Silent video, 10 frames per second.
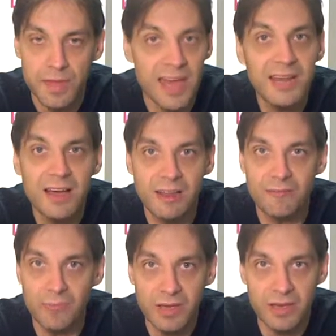any kind
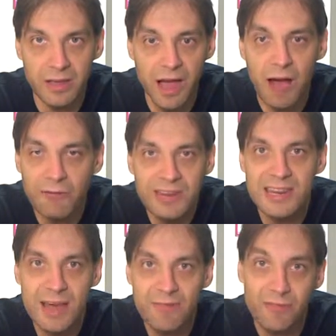of being, I would
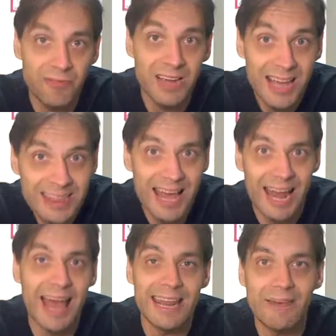never forget
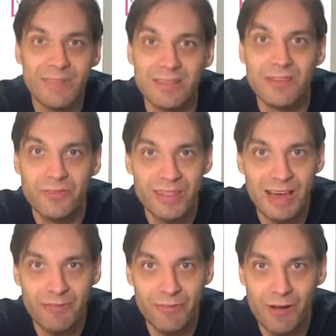that. I'd have to live with
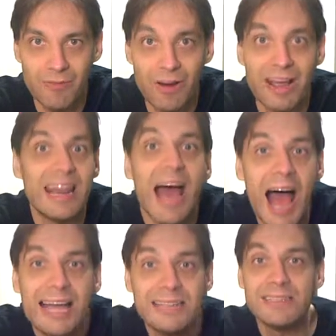that forever. And
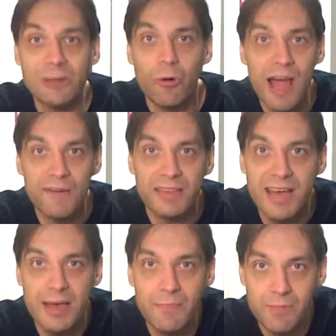I don't have the
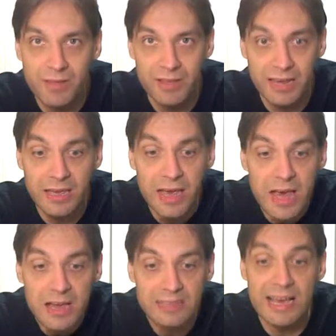capability
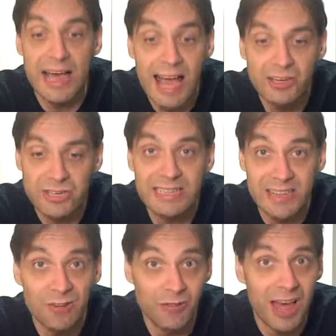to actually
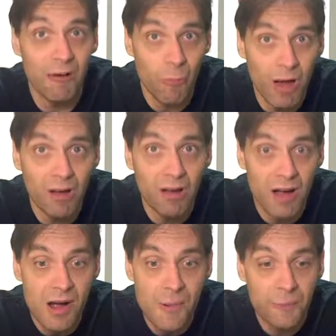deal with that well.
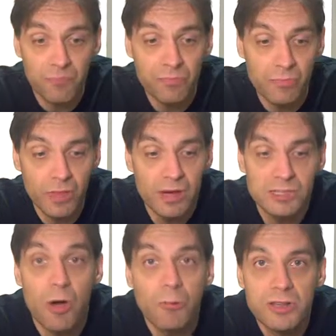
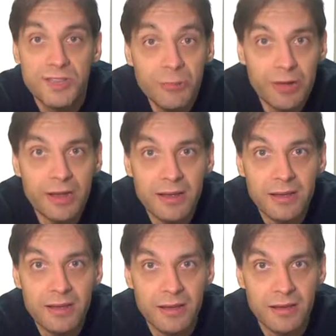So I wouldn't do it.
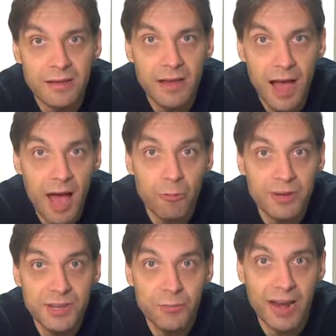I
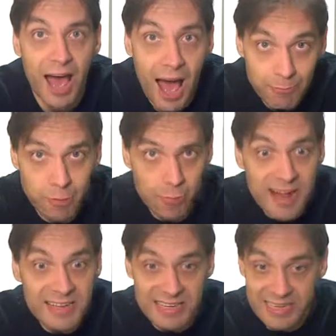wouldn't do it. I'm
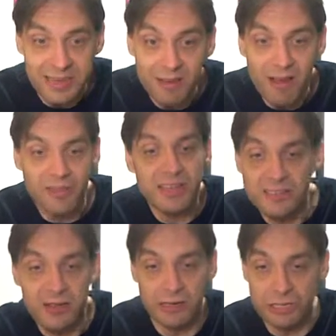crazy here on this
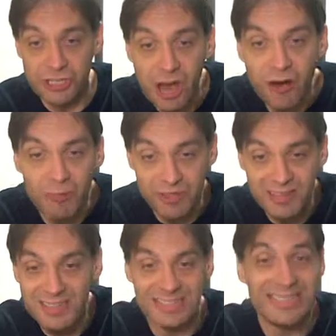little show, but
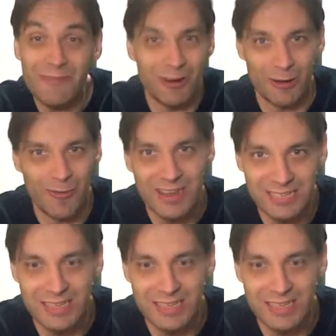this is different crazy.